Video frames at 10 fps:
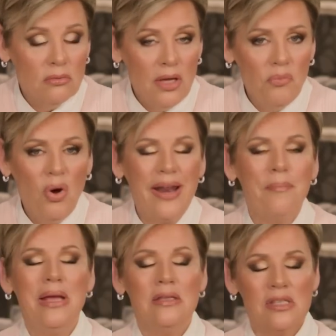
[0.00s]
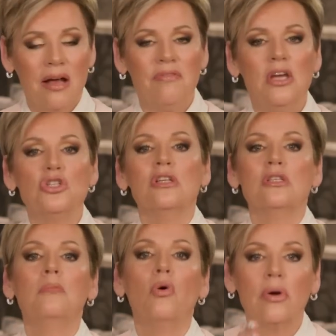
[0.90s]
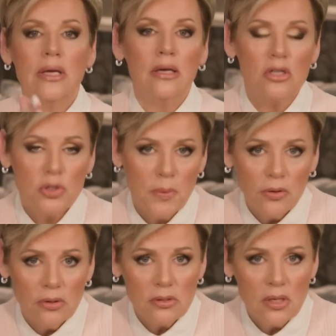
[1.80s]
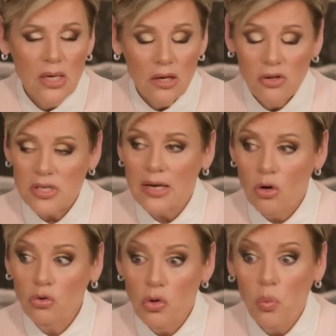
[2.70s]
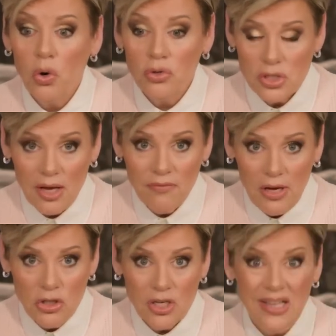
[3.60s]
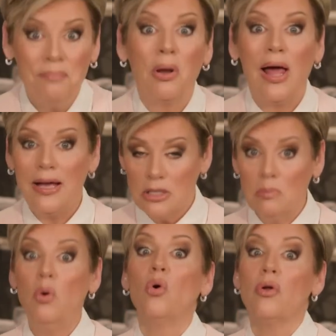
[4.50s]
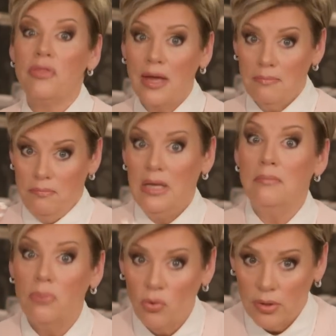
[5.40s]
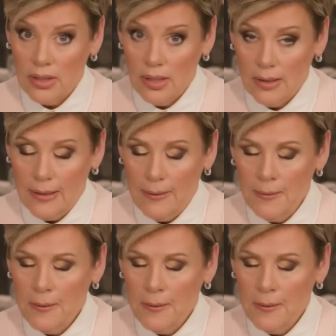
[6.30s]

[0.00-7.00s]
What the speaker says: And what I mean salvation is the born again experience. Because I know the word salvation implies more than being born again.